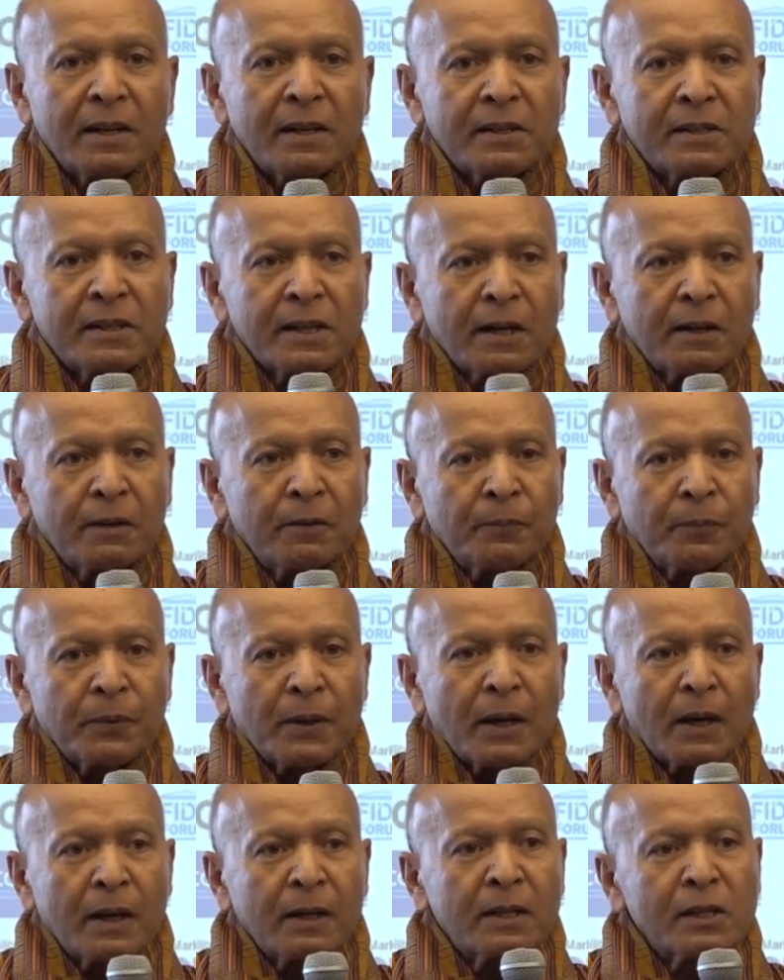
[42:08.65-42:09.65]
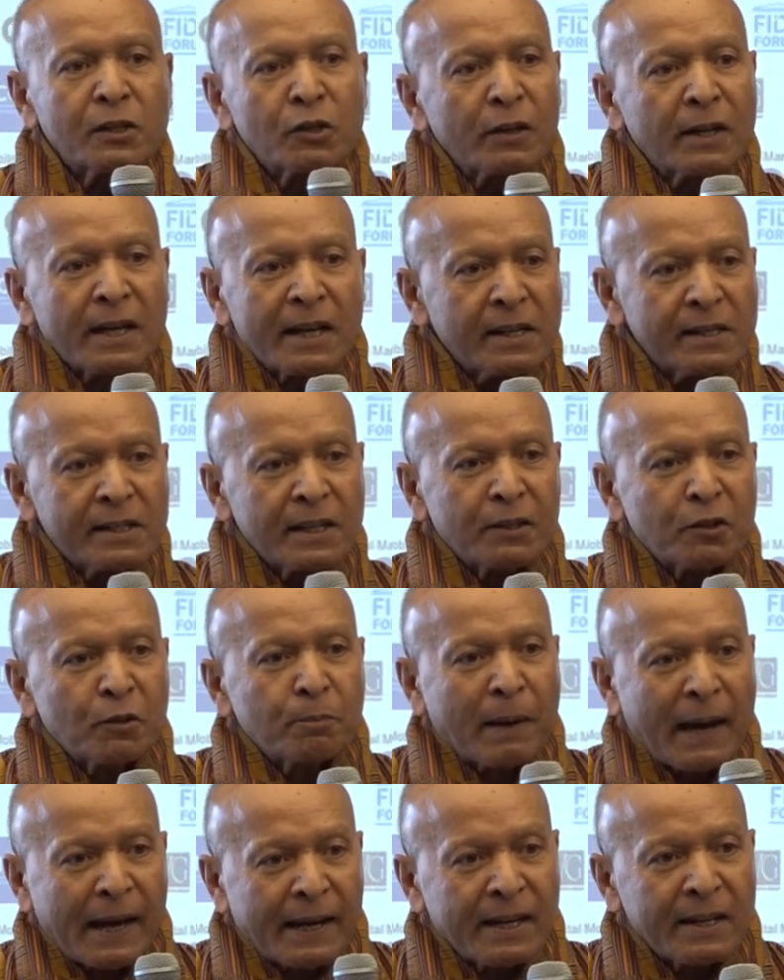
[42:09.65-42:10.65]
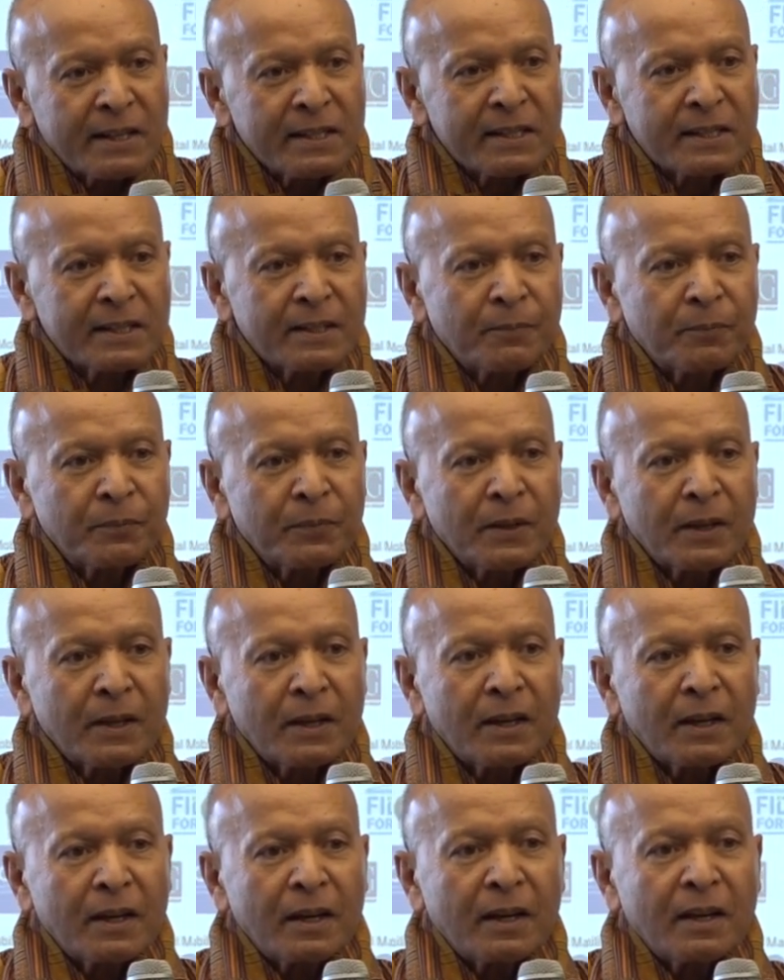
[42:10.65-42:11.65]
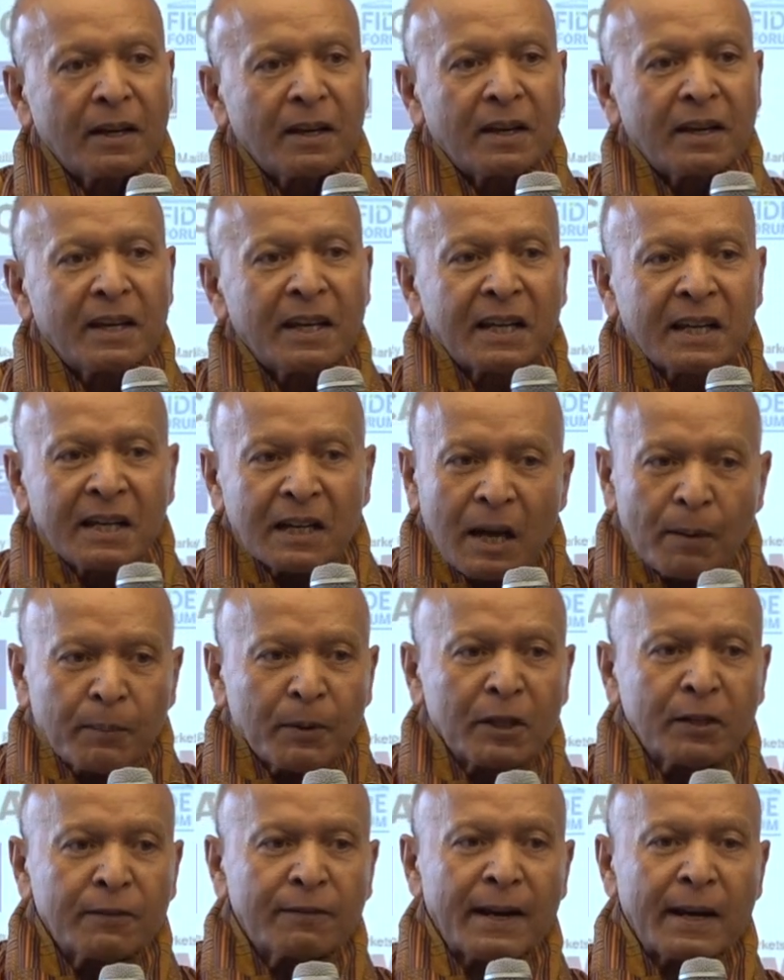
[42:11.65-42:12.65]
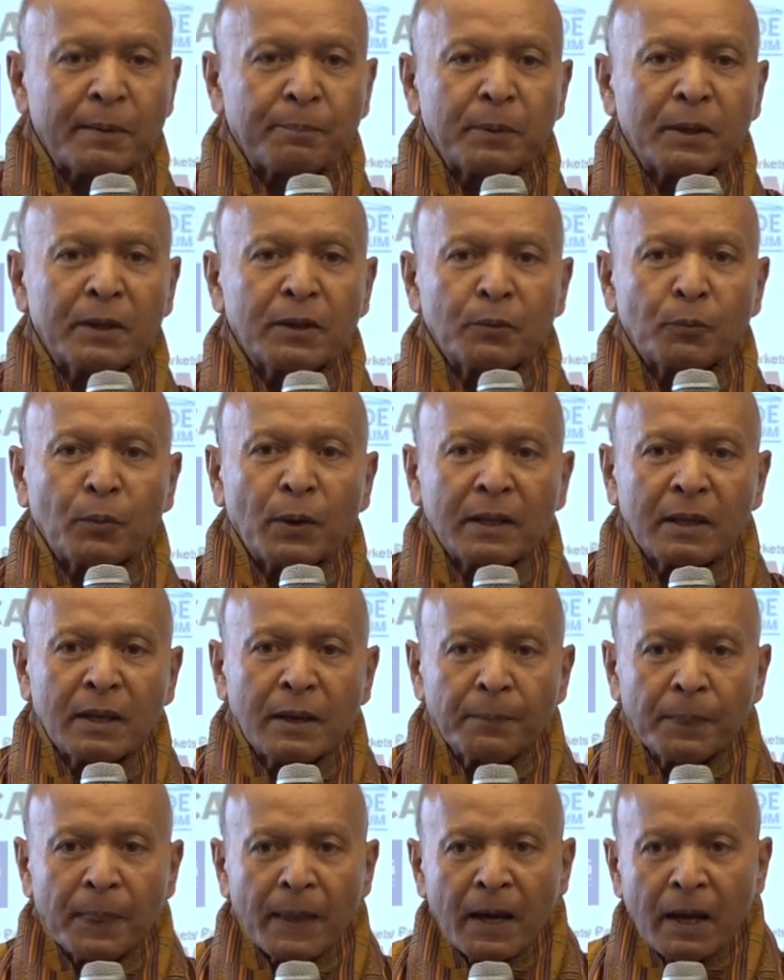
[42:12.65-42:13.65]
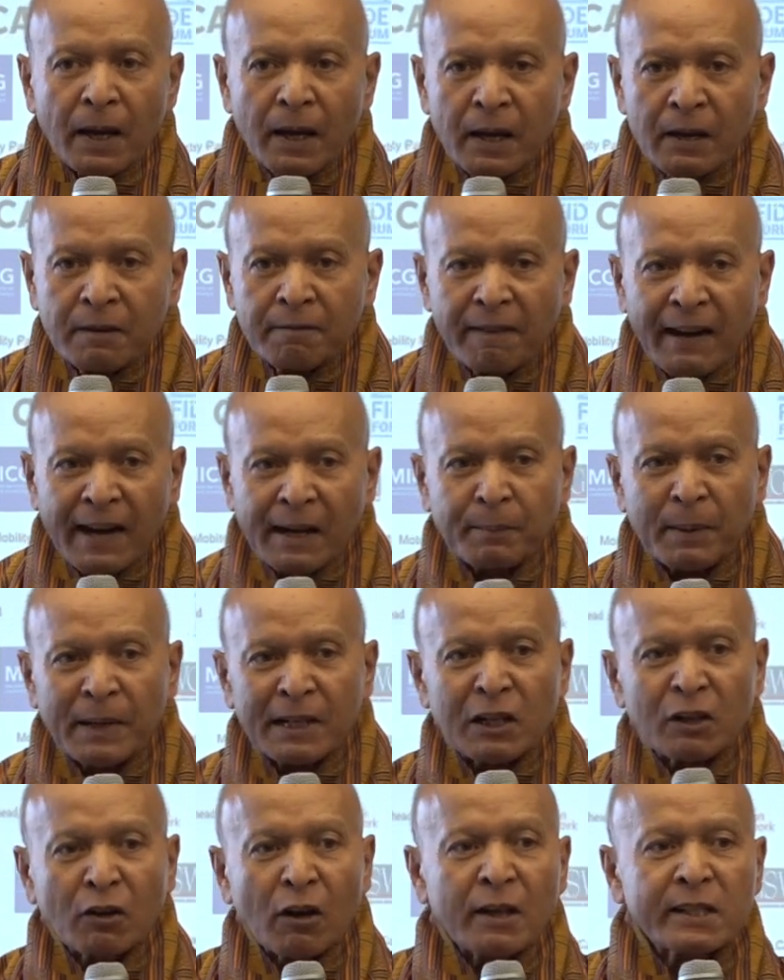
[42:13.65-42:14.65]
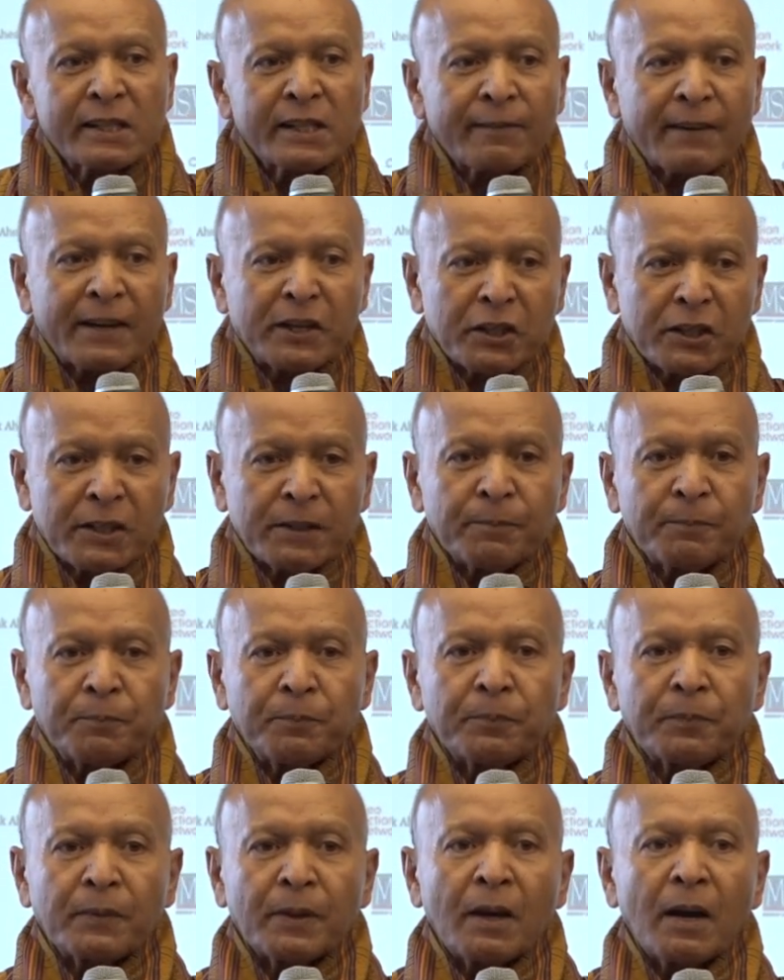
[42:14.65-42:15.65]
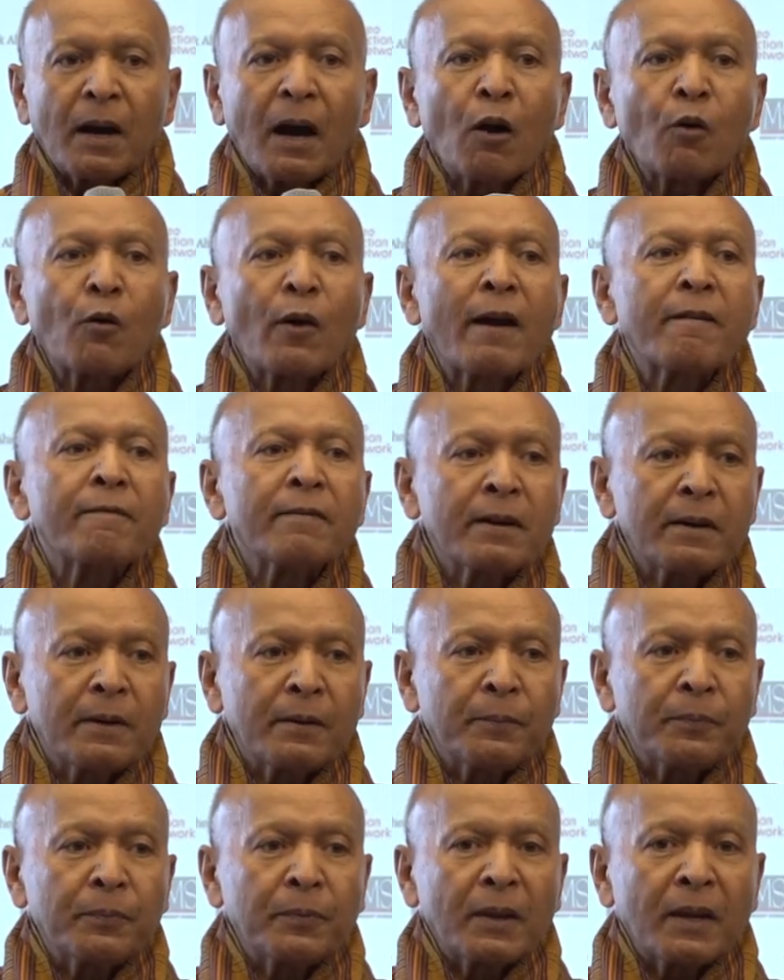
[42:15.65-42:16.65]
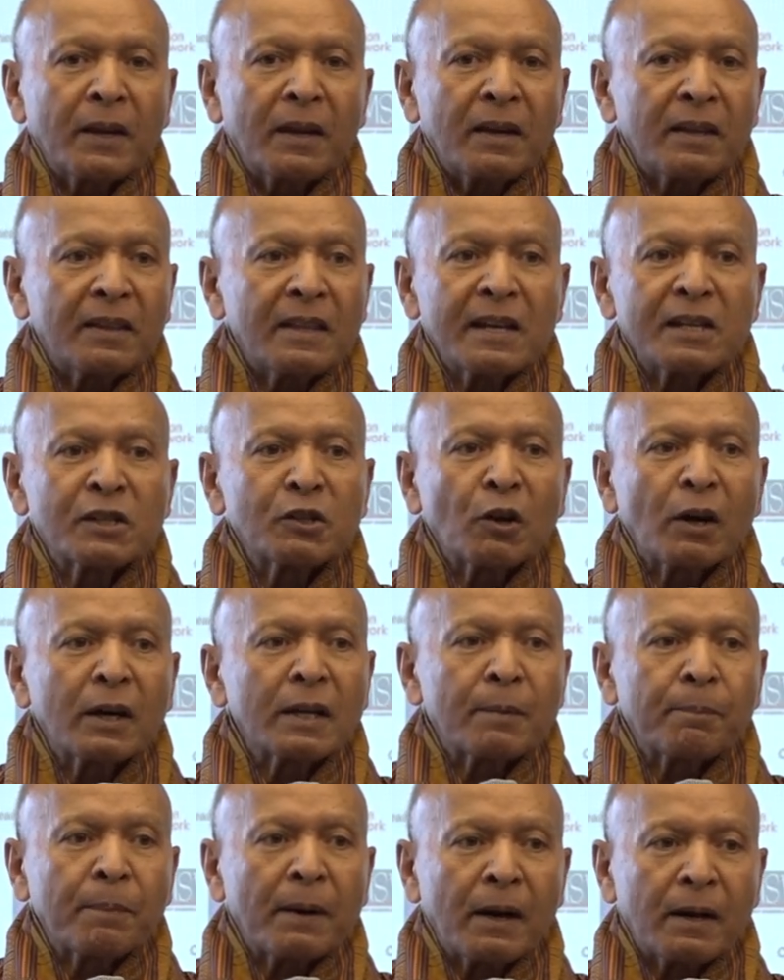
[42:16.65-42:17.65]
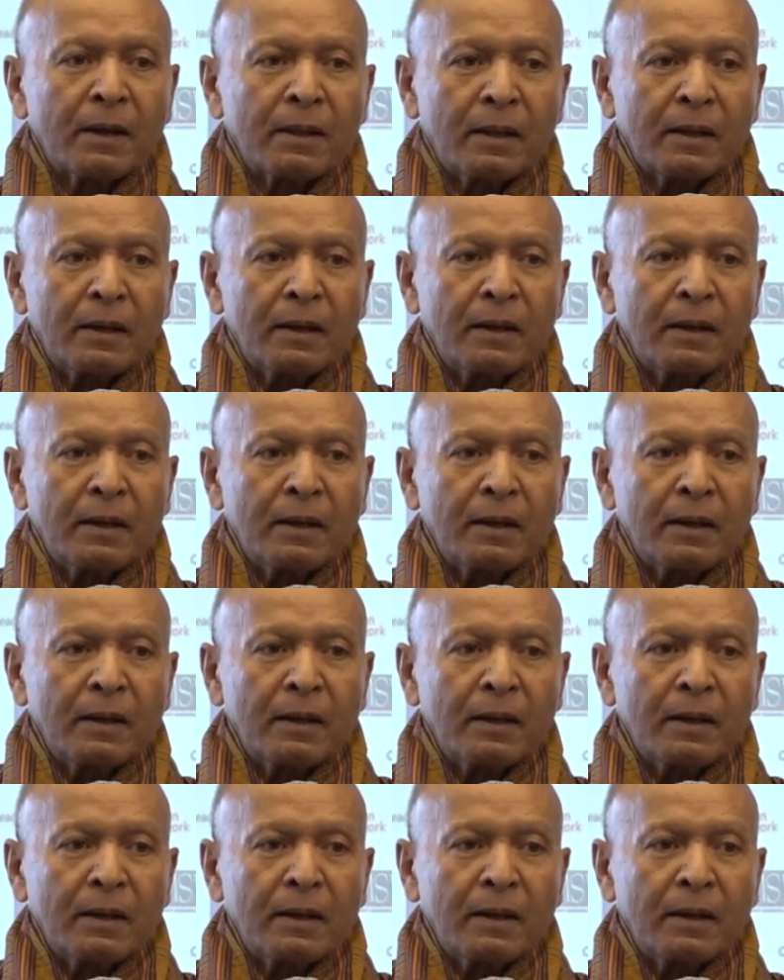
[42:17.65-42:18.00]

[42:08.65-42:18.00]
So it is not easy to balance economic development with environmental conservation. However, there is no other path.